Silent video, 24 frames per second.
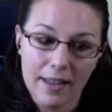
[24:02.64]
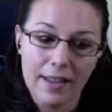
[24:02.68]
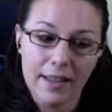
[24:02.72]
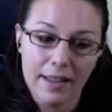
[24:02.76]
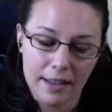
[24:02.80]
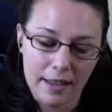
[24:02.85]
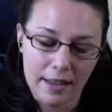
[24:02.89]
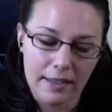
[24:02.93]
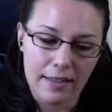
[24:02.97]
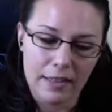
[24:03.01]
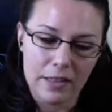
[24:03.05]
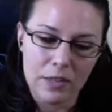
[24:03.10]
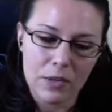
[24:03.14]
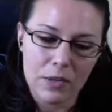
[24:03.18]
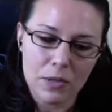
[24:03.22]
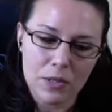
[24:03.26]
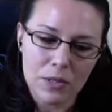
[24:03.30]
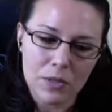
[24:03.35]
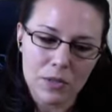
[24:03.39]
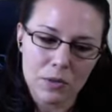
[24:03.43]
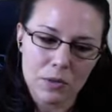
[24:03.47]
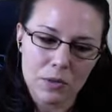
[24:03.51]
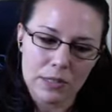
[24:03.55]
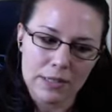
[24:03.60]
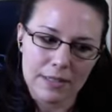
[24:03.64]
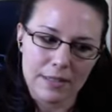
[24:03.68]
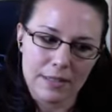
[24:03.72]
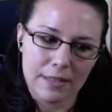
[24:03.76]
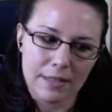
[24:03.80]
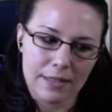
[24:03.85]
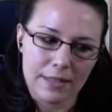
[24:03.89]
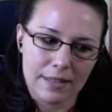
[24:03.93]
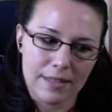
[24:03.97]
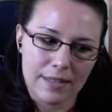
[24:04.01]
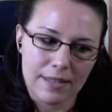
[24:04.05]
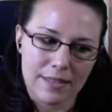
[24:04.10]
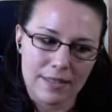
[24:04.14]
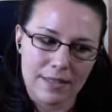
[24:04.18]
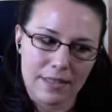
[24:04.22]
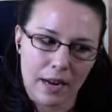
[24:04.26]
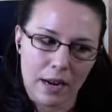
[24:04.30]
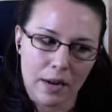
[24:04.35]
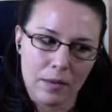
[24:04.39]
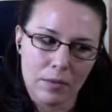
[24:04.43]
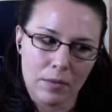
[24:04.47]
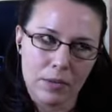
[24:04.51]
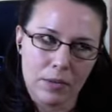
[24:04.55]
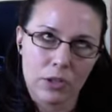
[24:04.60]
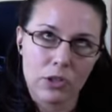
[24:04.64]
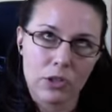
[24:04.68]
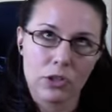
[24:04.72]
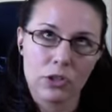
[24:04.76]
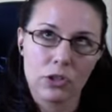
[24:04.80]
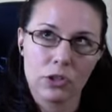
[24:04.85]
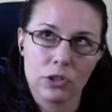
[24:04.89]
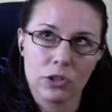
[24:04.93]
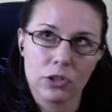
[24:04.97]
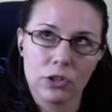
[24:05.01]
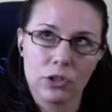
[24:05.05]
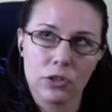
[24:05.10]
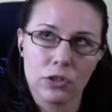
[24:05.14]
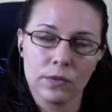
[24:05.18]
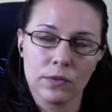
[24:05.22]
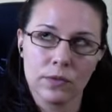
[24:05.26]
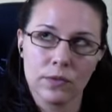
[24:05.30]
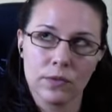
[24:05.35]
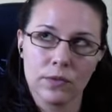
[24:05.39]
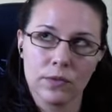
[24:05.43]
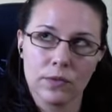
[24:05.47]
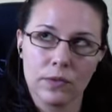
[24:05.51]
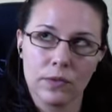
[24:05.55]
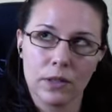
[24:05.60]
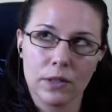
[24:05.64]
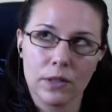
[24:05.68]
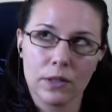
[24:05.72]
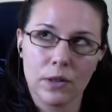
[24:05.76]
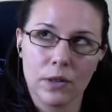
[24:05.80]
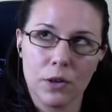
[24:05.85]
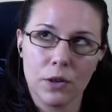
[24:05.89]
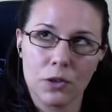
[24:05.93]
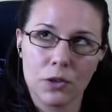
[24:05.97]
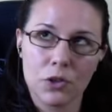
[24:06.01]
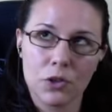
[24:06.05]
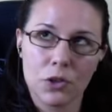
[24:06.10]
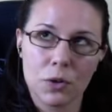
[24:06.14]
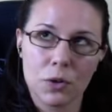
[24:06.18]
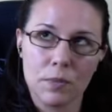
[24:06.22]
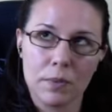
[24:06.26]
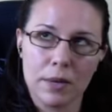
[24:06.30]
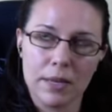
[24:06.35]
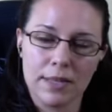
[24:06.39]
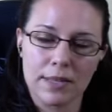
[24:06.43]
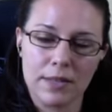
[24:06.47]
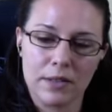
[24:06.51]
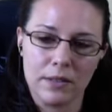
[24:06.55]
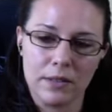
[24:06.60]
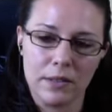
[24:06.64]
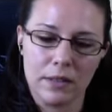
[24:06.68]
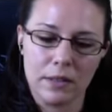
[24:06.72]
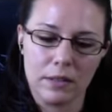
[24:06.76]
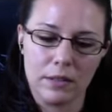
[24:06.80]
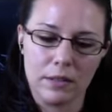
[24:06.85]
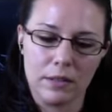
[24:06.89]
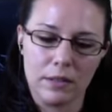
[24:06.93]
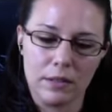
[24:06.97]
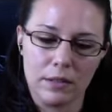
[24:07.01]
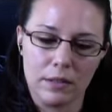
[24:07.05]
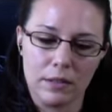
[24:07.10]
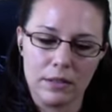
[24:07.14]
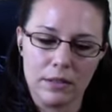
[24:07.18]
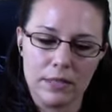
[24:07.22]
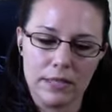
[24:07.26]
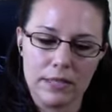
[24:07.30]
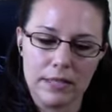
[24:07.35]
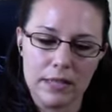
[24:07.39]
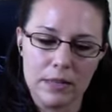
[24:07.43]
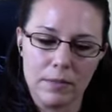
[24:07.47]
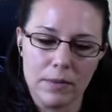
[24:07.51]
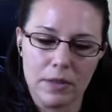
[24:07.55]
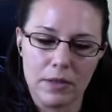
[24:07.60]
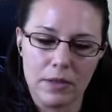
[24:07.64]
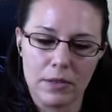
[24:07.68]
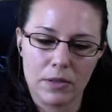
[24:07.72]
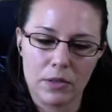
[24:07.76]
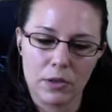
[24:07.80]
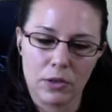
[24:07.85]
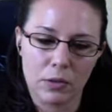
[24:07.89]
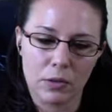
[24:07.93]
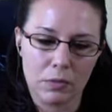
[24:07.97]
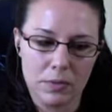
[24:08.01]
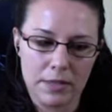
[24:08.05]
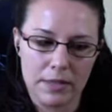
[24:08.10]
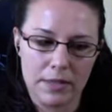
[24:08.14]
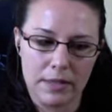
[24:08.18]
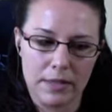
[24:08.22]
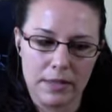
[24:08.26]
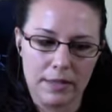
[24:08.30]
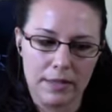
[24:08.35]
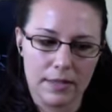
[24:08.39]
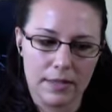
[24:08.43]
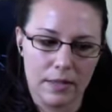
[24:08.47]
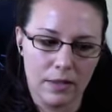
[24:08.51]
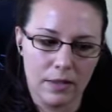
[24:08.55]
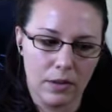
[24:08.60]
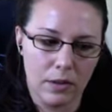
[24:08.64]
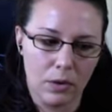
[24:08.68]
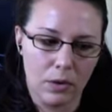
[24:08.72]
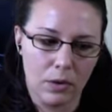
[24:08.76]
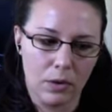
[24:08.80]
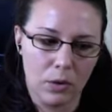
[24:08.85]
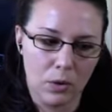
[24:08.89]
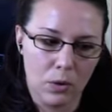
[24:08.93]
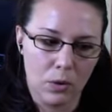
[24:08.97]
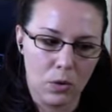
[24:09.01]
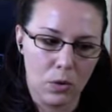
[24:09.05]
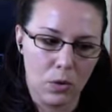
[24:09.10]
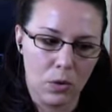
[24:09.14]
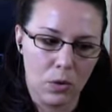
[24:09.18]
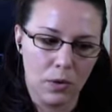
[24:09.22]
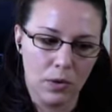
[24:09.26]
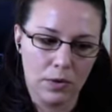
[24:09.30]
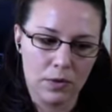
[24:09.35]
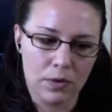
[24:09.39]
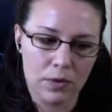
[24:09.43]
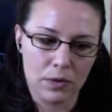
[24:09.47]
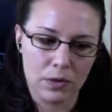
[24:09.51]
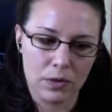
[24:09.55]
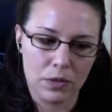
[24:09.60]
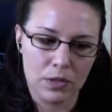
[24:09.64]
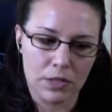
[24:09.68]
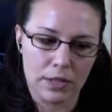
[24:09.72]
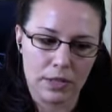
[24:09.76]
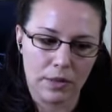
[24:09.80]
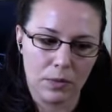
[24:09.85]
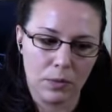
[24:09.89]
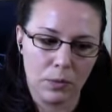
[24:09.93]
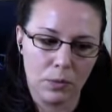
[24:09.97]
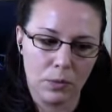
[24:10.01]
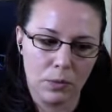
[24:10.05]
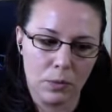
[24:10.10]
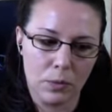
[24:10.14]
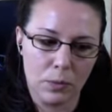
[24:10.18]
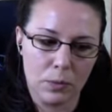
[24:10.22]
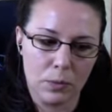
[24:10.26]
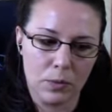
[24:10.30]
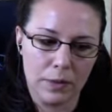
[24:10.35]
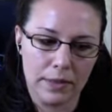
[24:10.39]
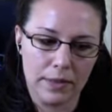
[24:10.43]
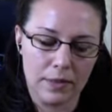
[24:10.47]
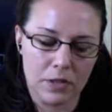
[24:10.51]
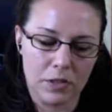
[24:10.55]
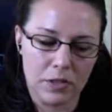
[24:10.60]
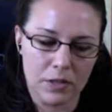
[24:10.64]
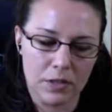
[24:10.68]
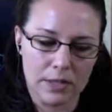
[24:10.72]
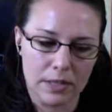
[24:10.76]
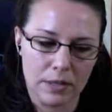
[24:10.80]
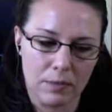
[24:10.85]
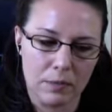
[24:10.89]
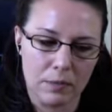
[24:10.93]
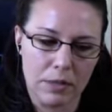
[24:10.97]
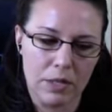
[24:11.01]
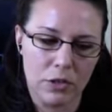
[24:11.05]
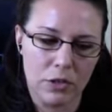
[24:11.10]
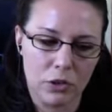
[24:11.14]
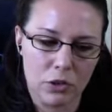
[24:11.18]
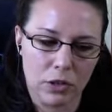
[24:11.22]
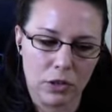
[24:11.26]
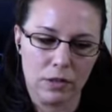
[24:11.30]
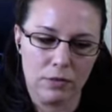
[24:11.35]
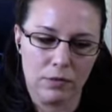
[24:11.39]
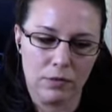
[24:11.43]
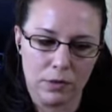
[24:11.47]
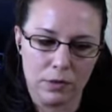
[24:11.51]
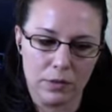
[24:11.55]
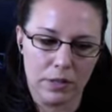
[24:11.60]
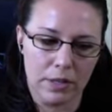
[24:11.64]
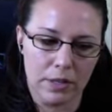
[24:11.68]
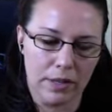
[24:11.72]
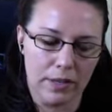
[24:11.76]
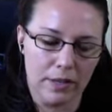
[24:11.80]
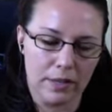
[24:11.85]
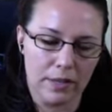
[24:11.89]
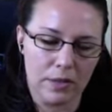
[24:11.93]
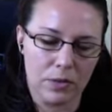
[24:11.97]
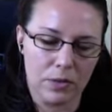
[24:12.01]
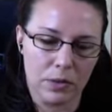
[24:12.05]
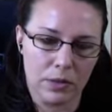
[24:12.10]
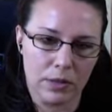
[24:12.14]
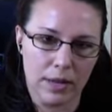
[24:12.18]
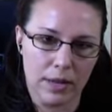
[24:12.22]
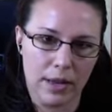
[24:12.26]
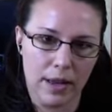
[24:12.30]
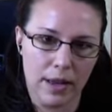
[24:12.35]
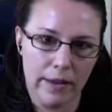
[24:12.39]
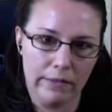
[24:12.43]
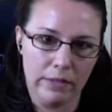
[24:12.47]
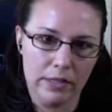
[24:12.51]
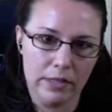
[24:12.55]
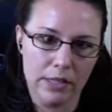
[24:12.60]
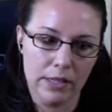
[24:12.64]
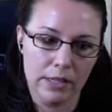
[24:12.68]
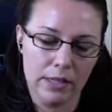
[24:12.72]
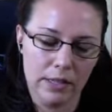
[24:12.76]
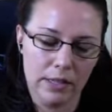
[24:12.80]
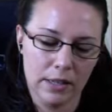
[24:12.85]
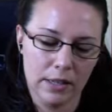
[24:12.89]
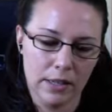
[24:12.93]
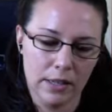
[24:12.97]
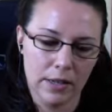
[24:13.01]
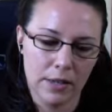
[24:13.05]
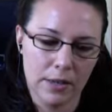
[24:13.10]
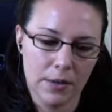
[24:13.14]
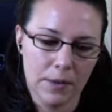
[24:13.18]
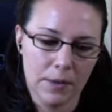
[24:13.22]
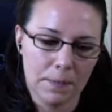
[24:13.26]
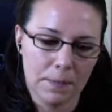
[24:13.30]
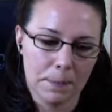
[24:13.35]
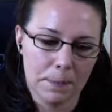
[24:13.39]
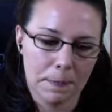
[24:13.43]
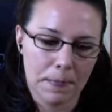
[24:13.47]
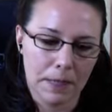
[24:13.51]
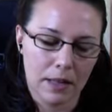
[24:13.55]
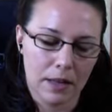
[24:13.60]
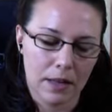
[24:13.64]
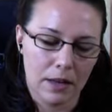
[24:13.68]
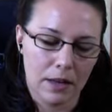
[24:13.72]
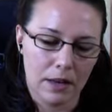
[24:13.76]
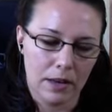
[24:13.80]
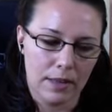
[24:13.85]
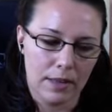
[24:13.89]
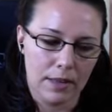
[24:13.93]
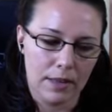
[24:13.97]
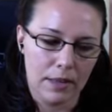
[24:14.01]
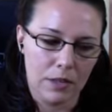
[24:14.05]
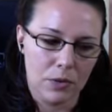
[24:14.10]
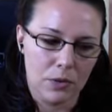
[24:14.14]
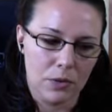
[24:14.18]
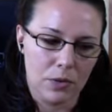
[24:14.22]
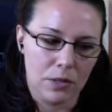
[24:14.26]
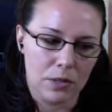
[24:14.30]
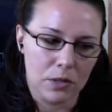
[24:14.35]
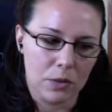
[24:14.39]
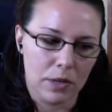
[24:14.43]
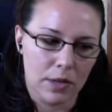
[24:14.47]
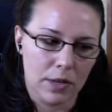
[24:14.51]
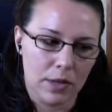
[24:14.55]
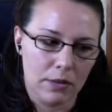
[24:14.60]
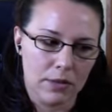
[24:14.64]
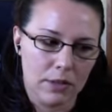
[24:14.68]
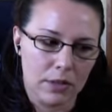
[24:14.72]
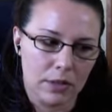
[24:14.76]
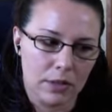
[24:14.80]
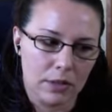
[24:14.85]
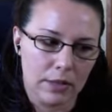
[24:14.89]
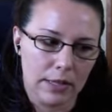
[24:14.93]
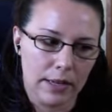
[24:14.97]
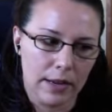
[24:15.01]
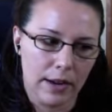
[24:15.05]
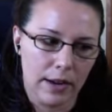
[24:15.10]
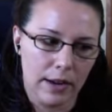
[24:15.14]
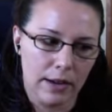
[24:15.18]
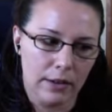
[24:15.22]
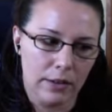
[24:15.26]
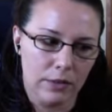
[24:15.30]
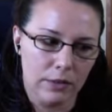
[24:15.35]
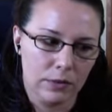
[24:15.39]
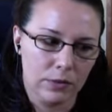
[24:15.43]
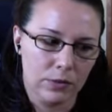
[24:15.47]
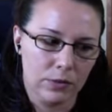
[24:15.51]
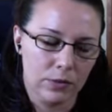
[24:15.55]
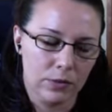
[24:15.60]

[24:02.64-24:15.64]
And then you also need to like establish the culture based on the team and the circumstance and the goal. So there's like there's this administrative overhead that's really heavy. And then you also have to like have